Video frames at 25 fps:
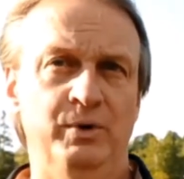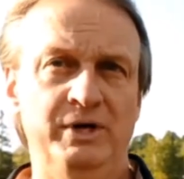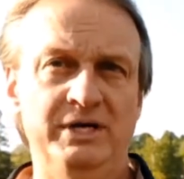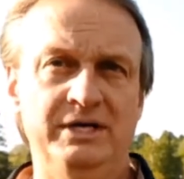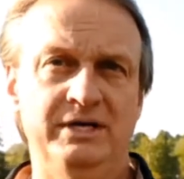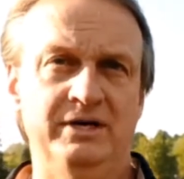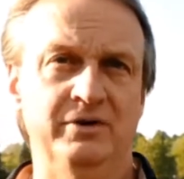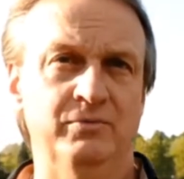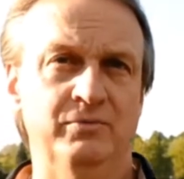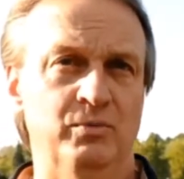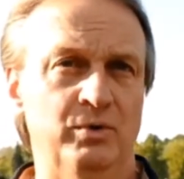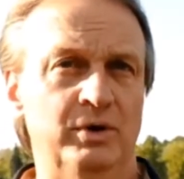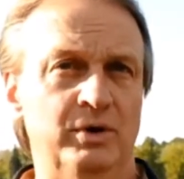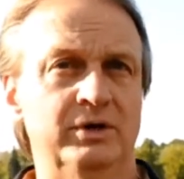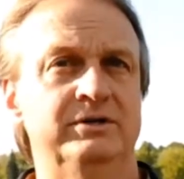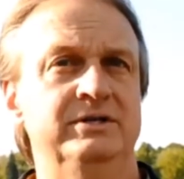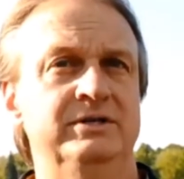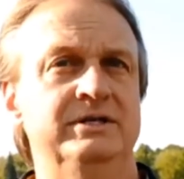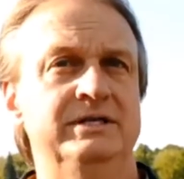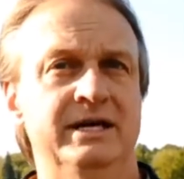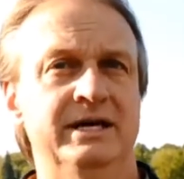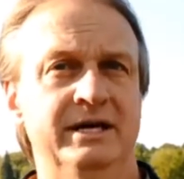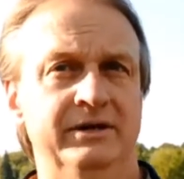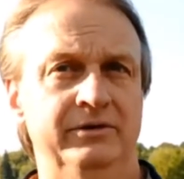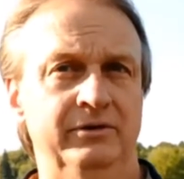we can work
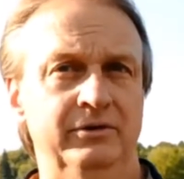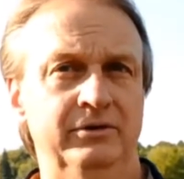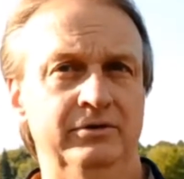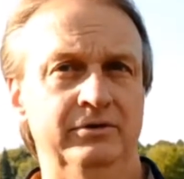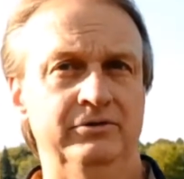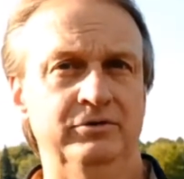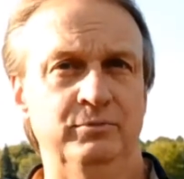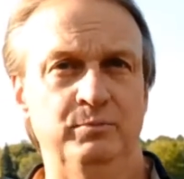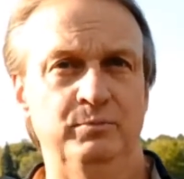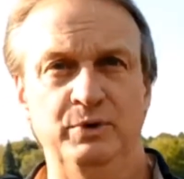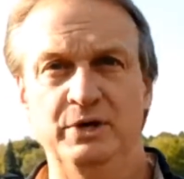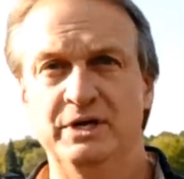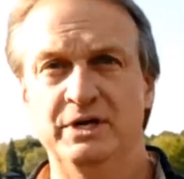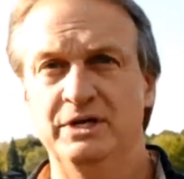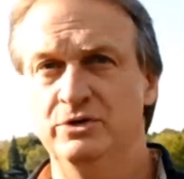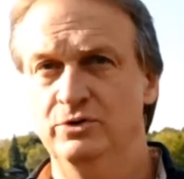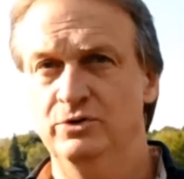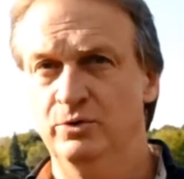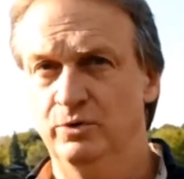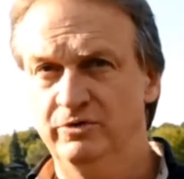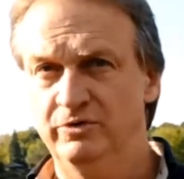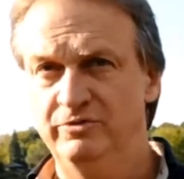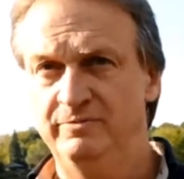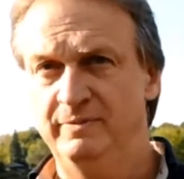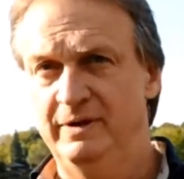together to bring
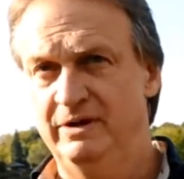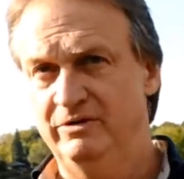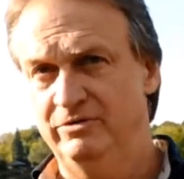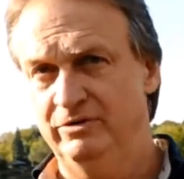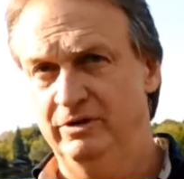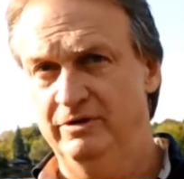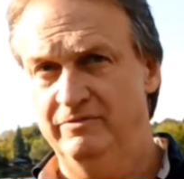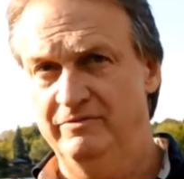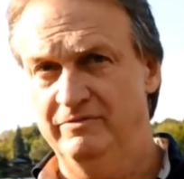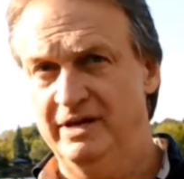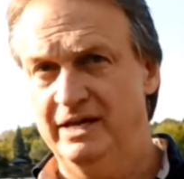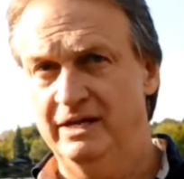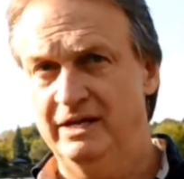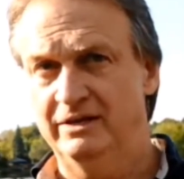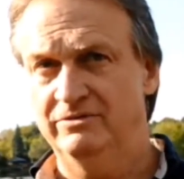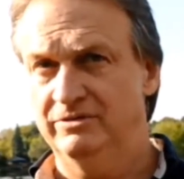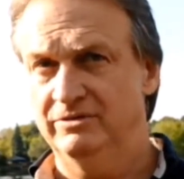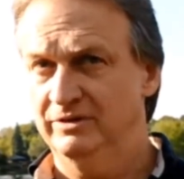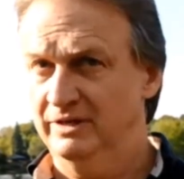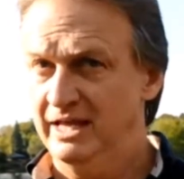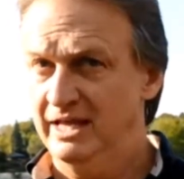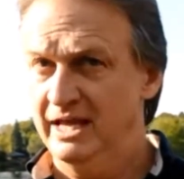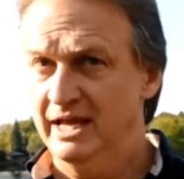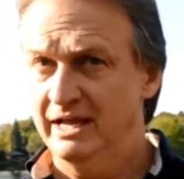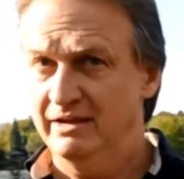your special event
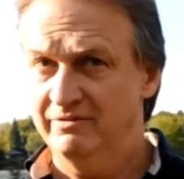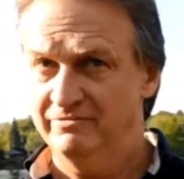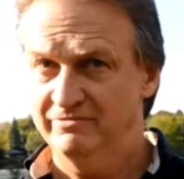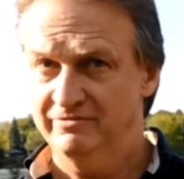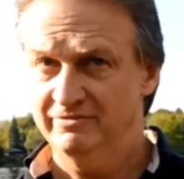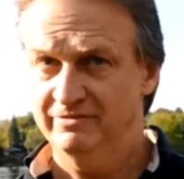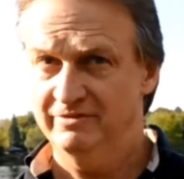to life.